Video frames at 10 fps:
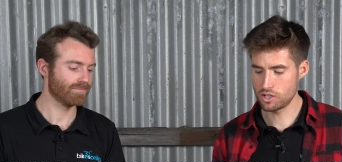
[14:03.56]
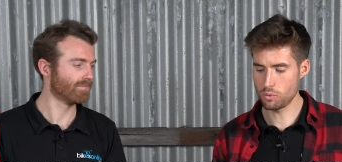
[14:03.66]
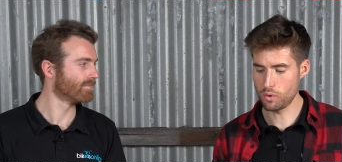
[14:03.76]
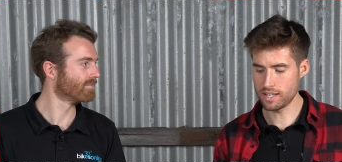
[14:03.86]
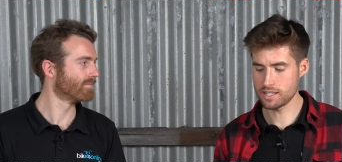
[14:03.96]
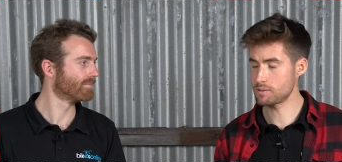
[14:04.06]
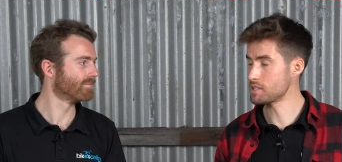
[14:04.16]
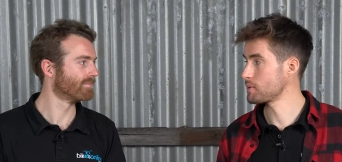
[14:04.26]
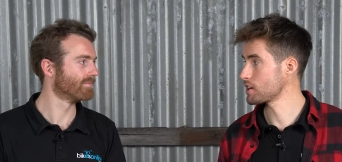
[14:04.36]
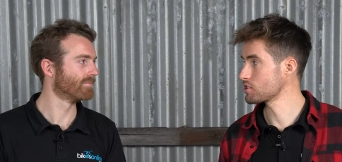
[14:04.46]
Speaker 1: to win some
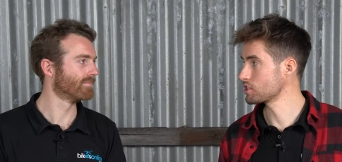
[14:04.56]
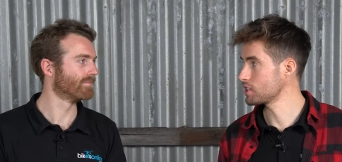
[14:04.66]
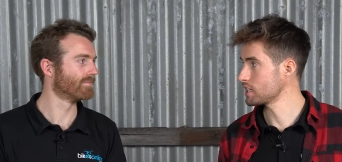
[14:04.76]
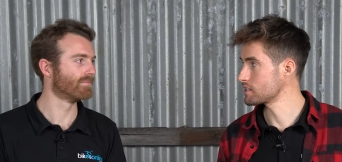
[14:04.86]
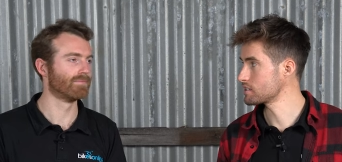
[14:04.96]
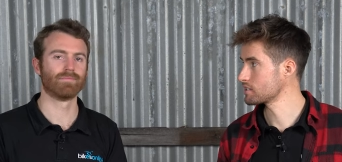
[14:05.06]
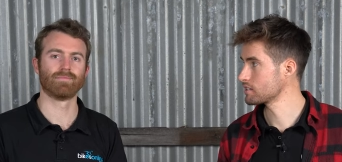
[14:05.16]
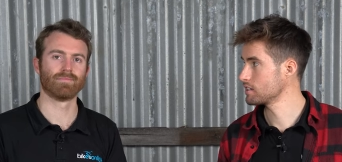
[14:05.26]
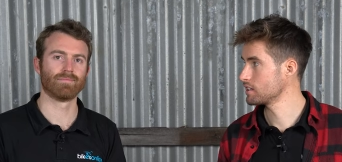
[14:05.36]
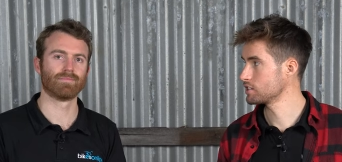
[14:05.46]
special goodies.
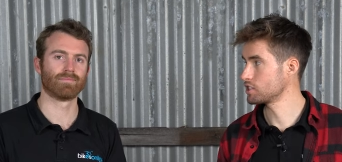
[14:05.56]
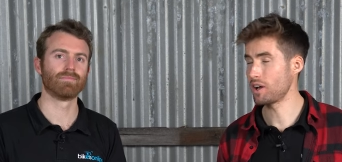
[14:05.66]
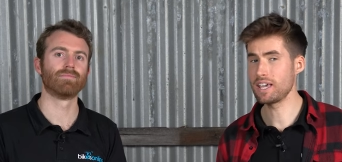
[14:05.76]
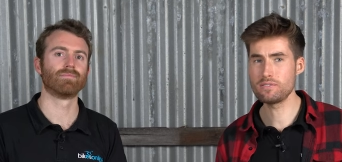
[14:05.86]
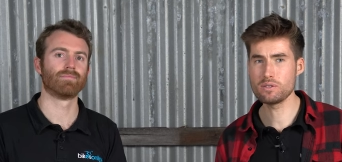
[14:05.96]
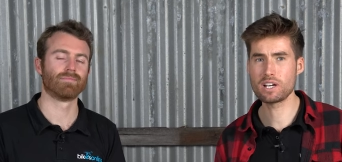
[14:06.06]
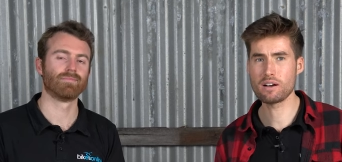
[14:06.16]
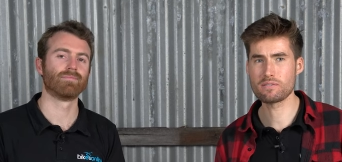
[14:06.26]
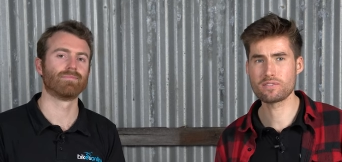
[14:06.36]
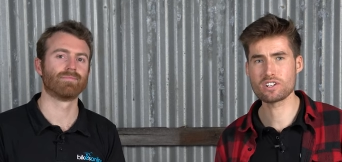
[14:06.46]
So if you
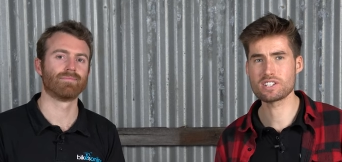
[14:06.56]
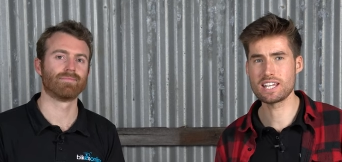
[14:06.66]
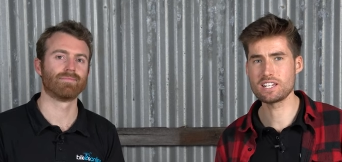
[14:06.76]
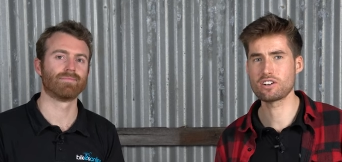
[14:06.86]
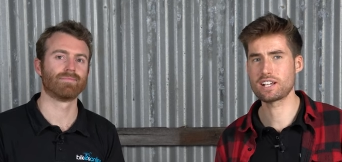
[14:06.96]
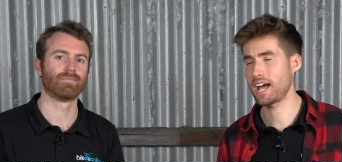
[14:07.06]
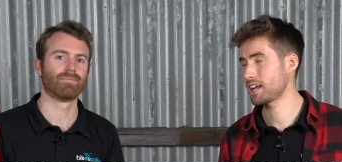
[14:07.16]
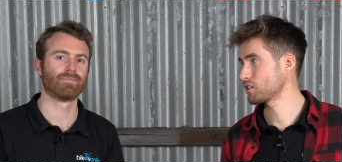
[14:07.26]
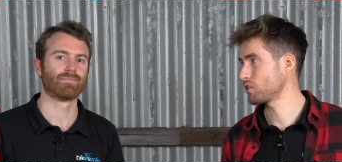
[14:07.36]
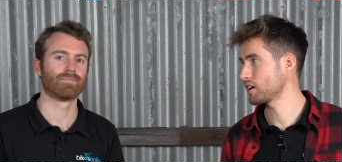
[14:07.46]
come first in your
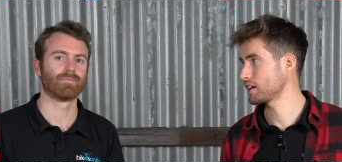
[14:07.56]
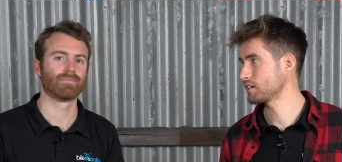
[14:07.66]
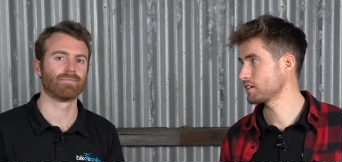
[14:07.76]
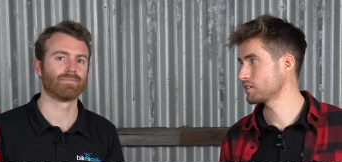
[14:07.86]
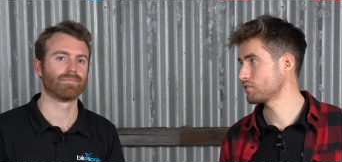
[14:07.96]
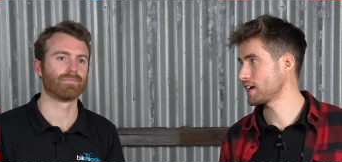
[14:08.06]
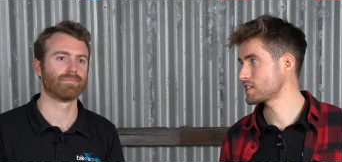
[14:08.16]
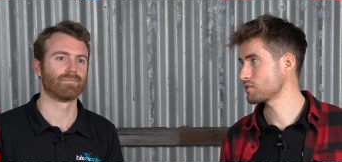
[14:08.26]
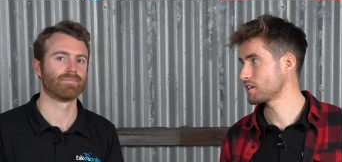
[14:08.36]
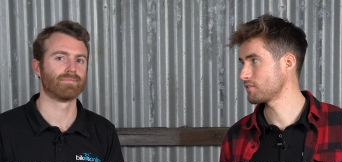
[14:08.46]
category, right?
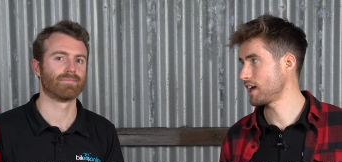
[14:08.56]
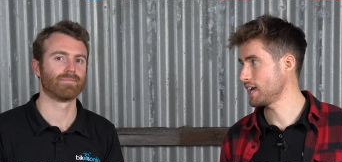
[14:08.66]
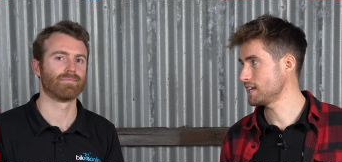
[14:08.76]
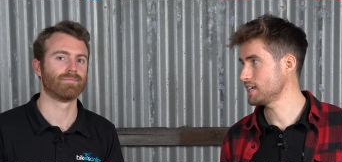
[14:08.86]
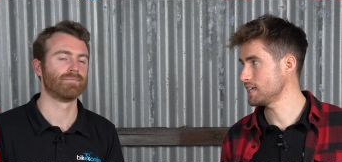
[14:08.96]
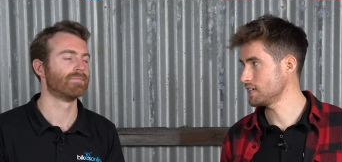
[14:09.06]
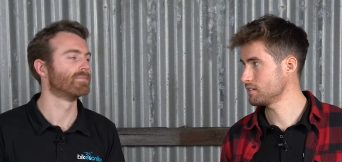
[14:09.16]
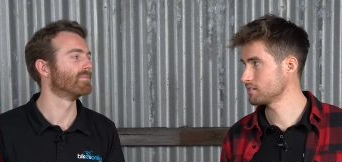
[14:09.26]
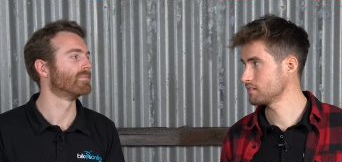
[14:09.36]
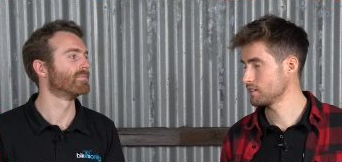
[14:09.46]
So you have A to
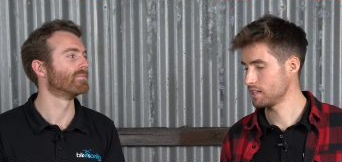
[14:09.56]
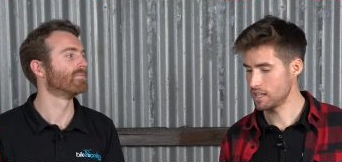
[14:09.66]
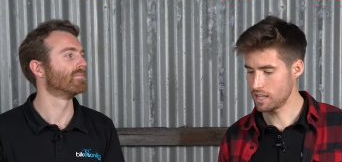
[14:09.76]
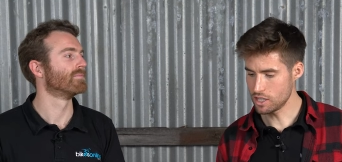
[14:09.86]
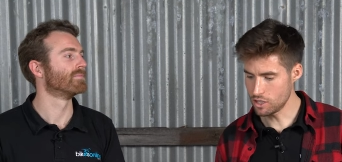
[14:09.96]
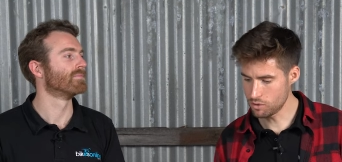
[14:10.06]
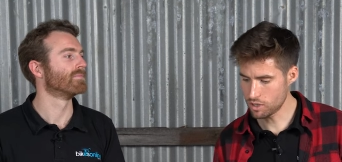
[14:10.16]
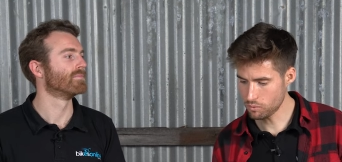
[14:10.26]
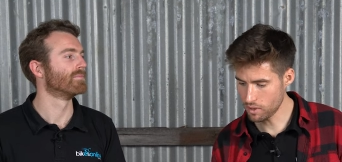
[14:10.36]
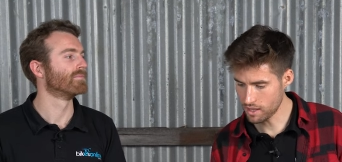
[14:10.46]
E, you
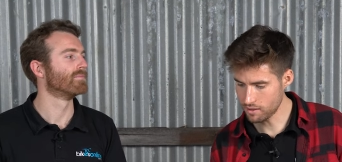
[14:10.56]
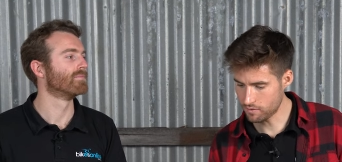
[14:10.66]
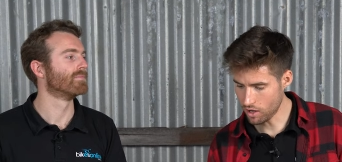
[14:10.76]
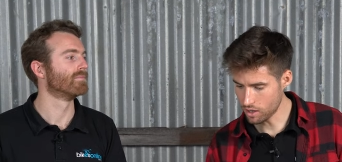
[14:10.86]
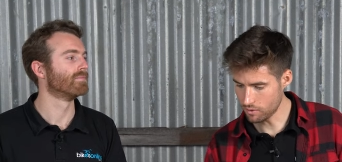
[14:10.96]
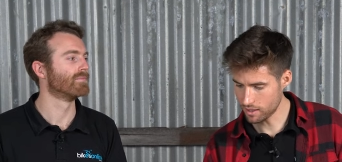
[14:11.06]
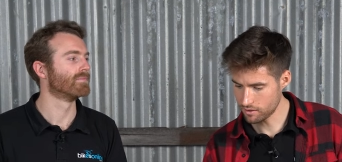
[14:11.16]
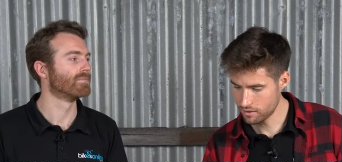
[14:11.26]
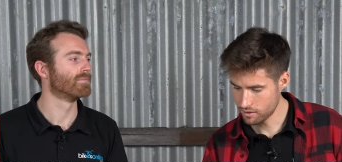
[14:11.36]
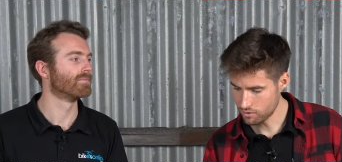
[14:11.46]
can win the following,
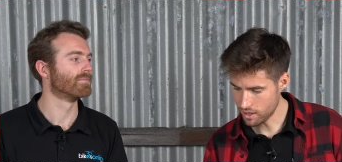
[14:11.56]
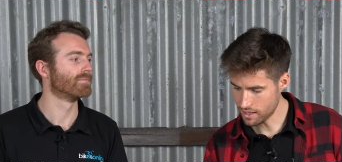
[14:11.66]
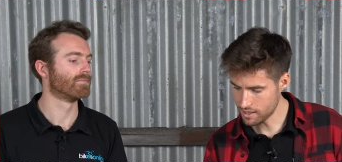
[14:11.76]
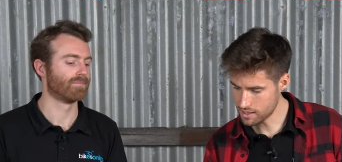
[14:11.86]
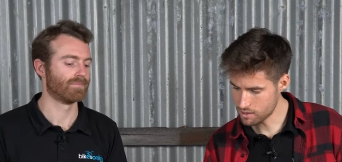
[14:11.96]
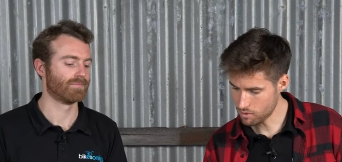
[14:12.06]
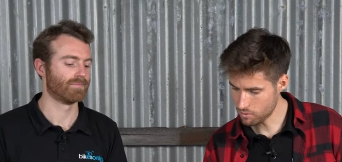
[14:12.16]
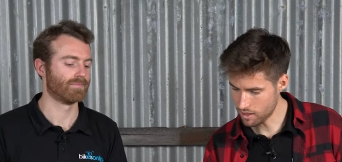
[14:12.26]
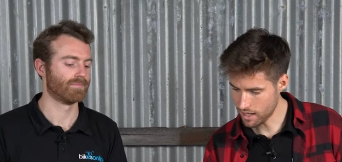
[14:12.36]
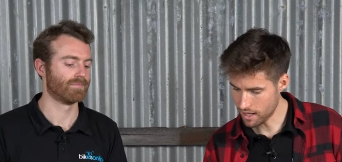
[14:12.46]
right? This is what
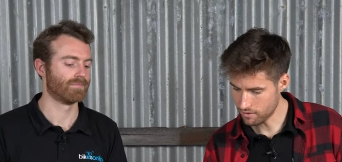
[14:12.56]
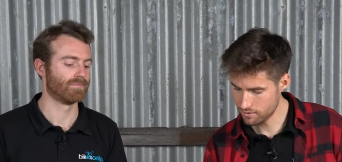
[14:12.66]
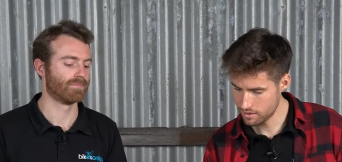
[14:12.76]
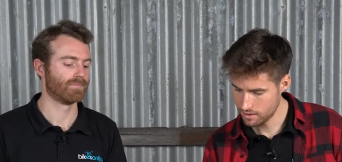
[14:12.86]
we'll have.